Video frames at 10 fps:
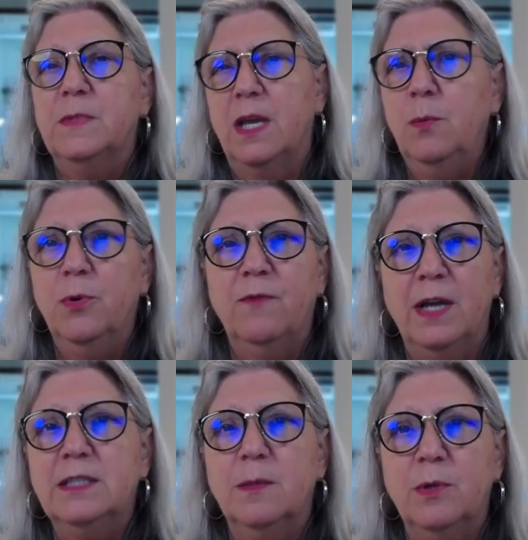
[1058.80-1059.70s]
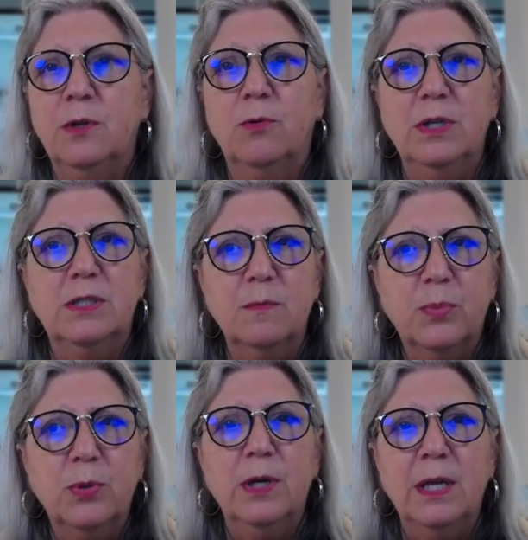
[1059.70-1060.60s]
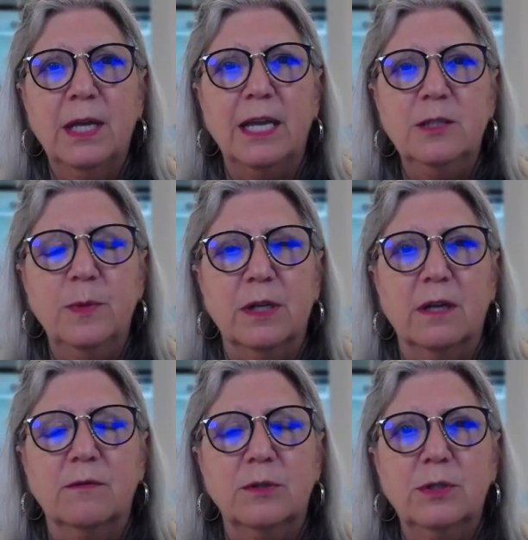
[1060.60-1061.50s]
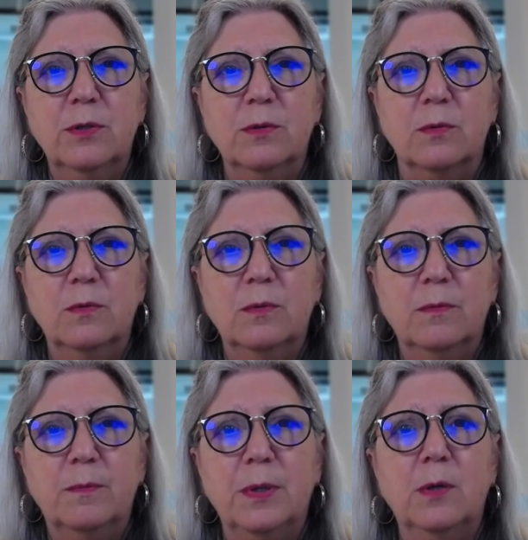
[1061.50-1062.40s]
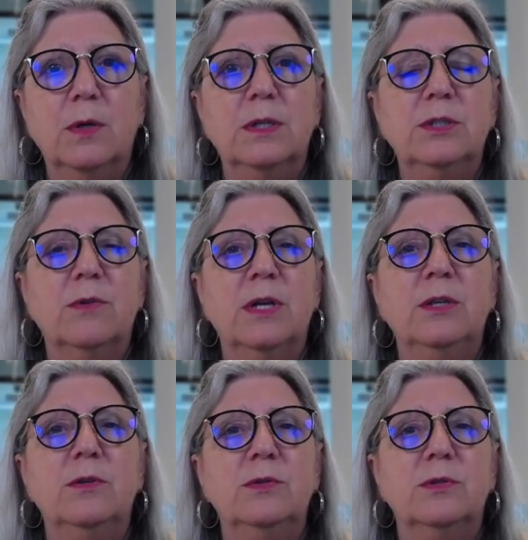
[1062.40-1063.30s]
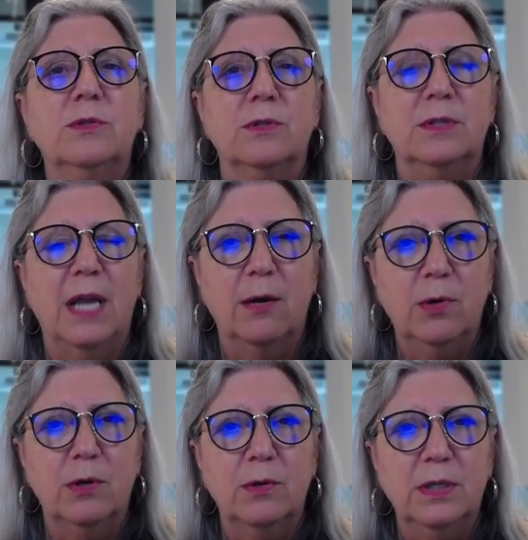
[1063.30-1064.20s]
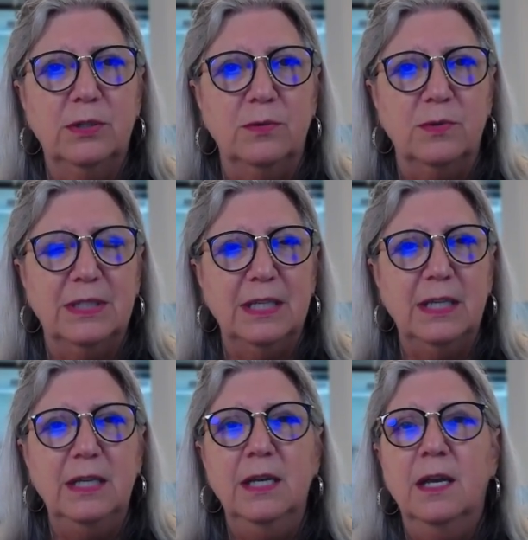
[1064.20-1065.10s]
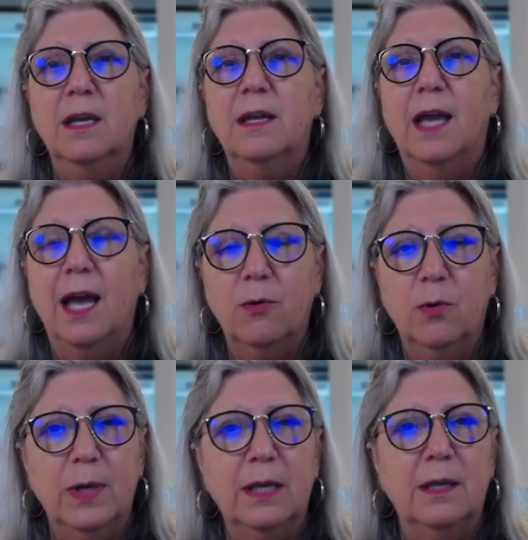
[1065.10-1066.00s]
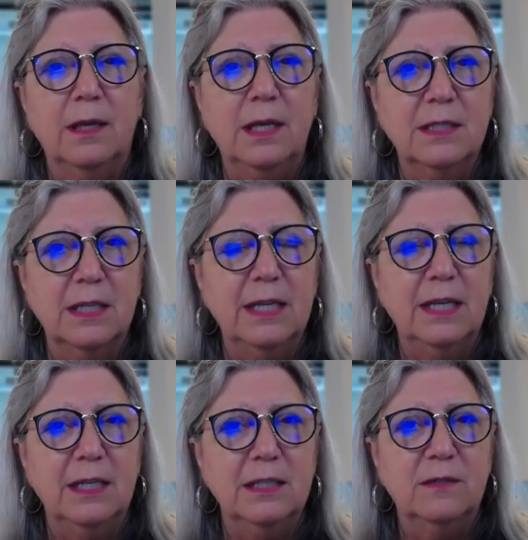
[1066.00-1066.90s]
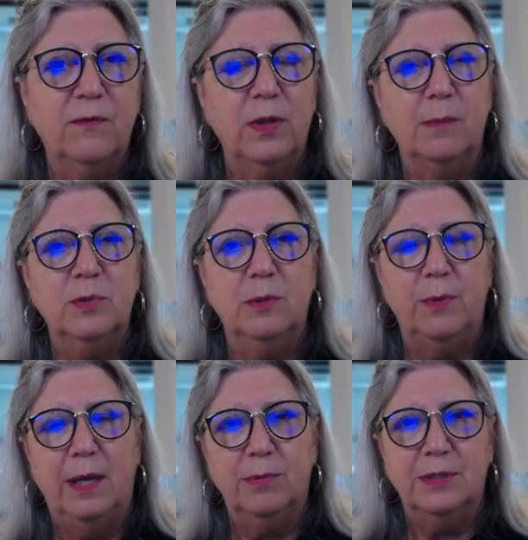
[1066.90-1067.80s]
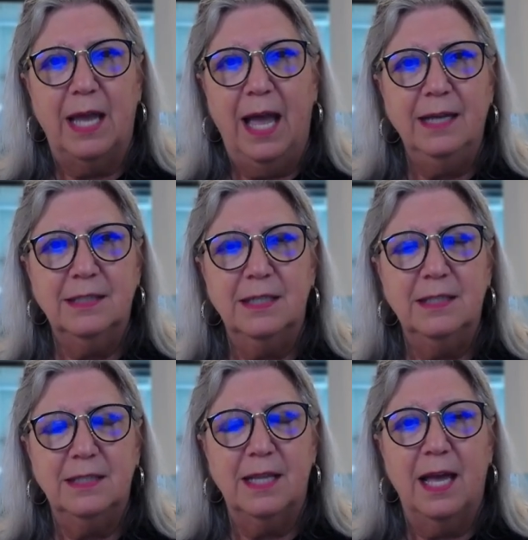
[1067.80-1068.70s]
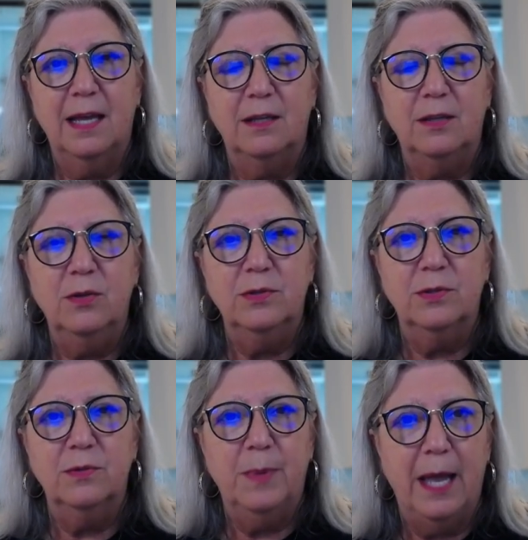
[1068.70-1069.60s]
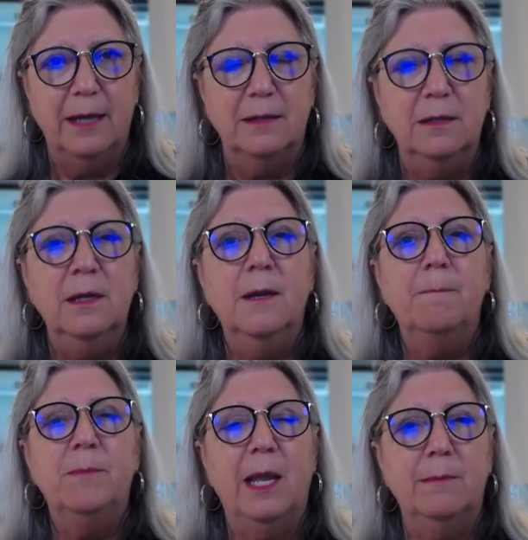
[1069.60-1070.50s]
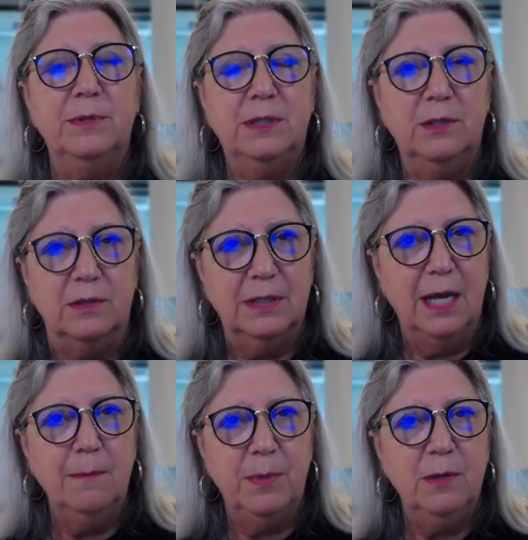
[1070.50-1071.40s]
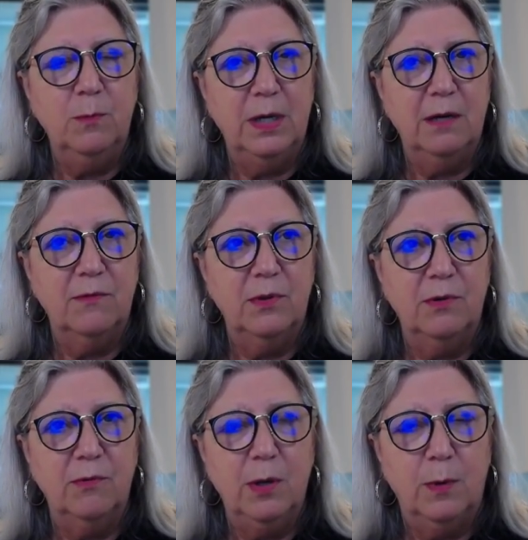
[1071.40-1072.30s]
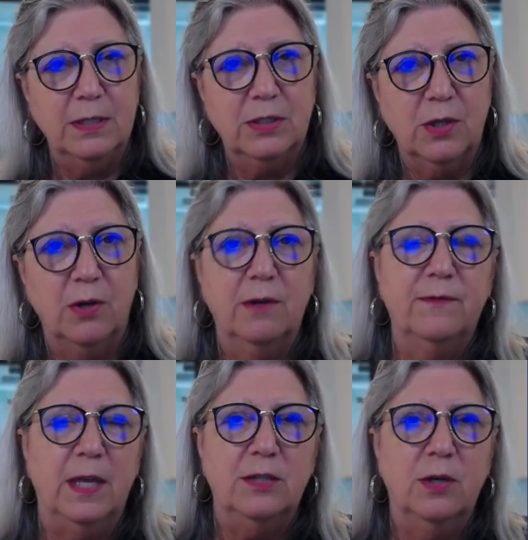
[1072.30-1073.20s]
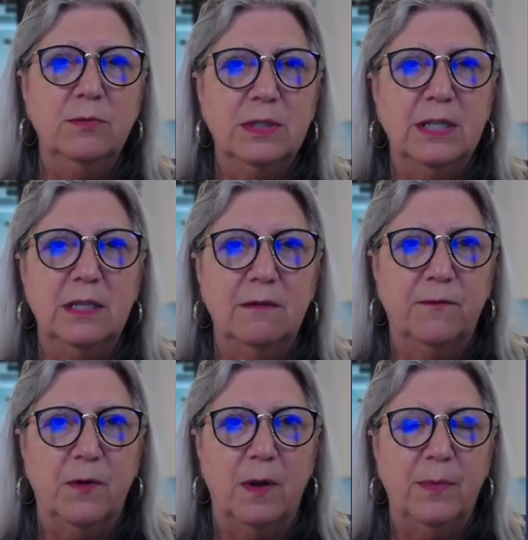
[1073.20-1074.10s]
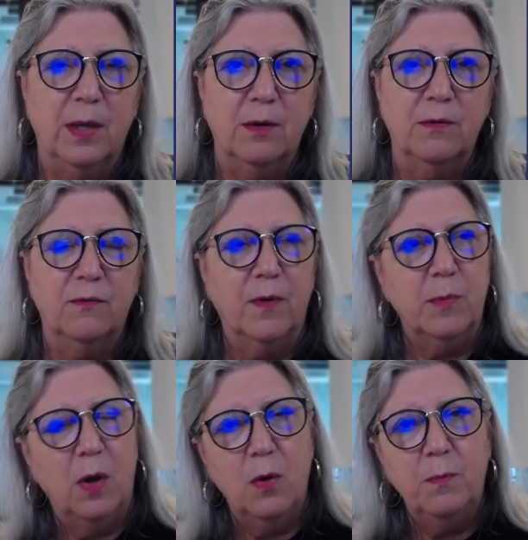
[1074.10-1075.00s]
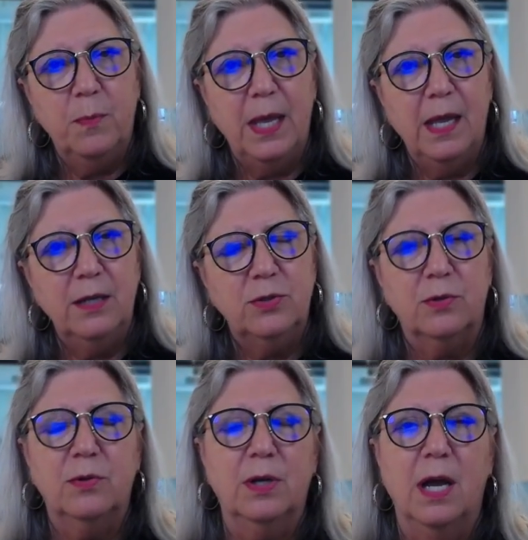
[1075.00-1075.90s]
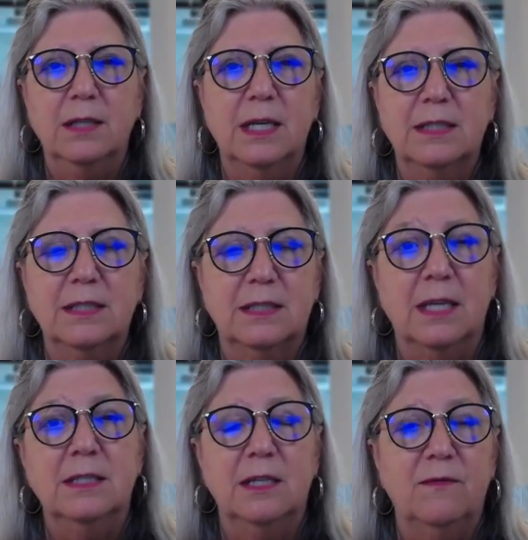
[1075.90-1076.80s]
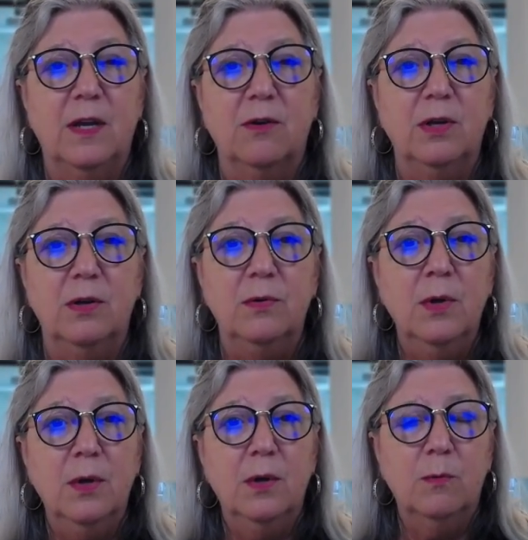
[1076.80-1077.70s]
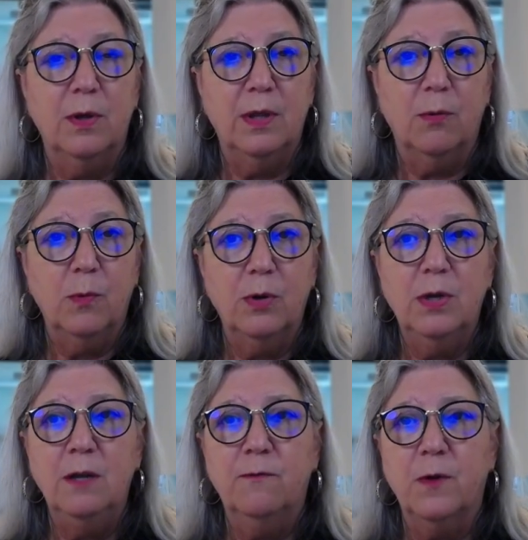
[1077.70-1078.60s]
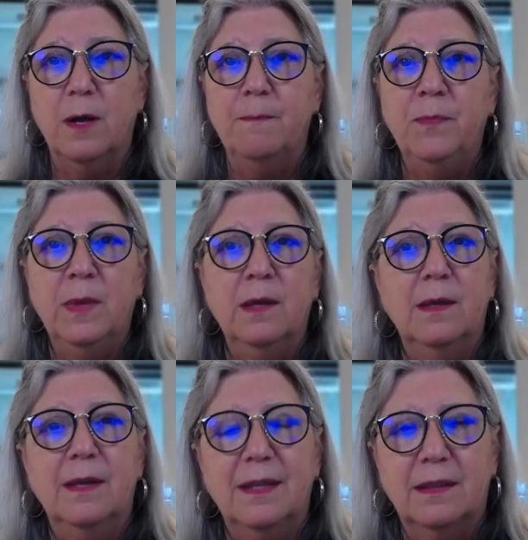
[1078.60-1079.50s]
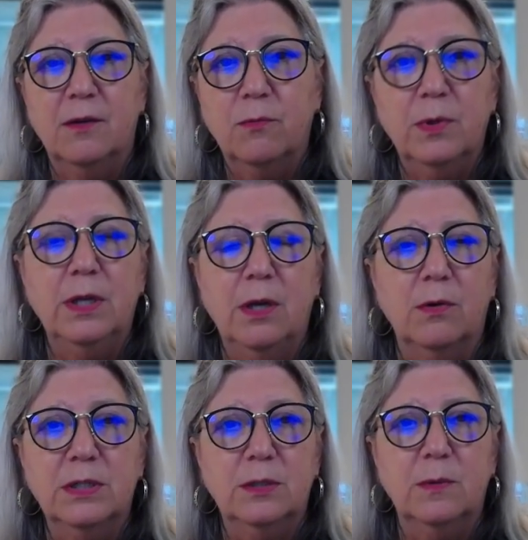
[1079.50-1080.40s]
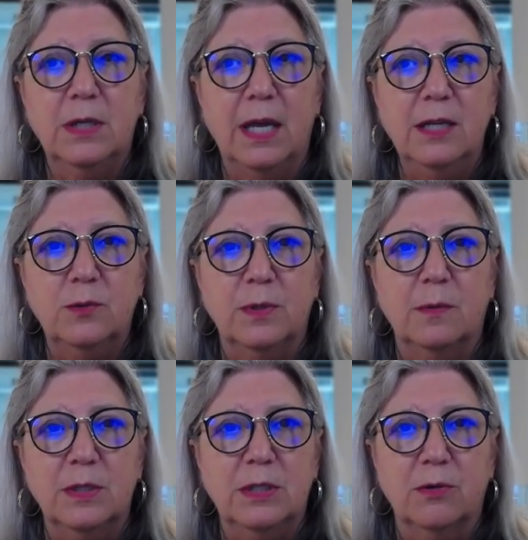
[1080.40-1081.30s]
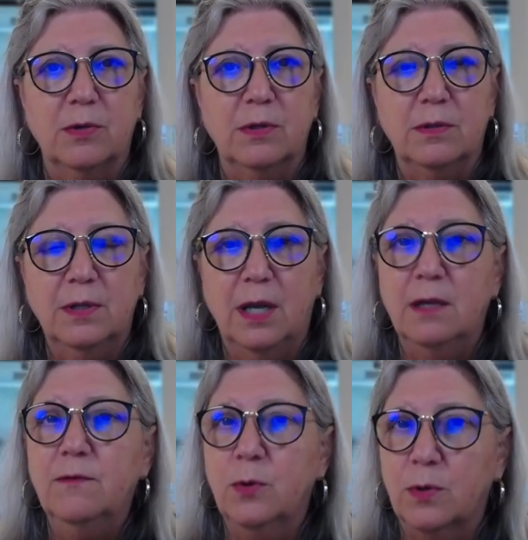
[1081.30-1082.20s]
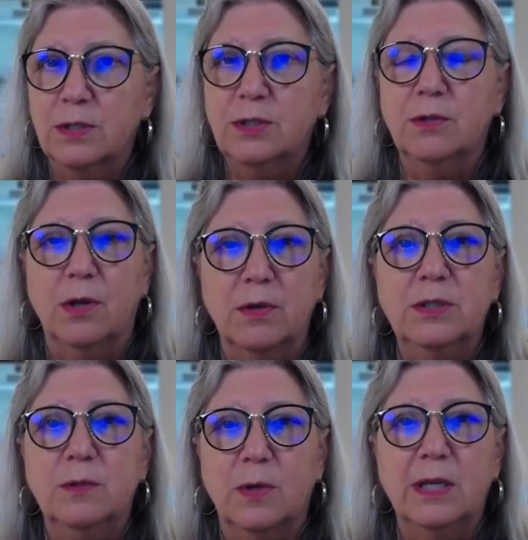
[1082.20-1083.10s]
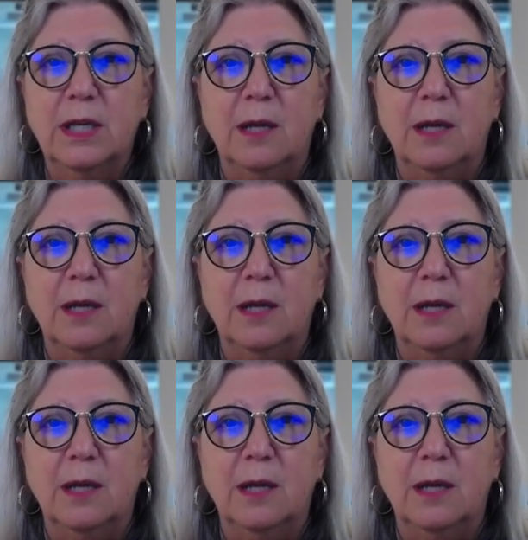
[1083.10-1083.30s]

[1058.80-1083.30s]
It's going to provide some increased employee engagement levels too, because your end users are now going to see how easily it is for them to be able to access that user panel, be able to type in whatever their requests are if they don't see it from the home page or the context-sensitive area where they're working from. They're really going to engage with the material. And of course, you're going to want to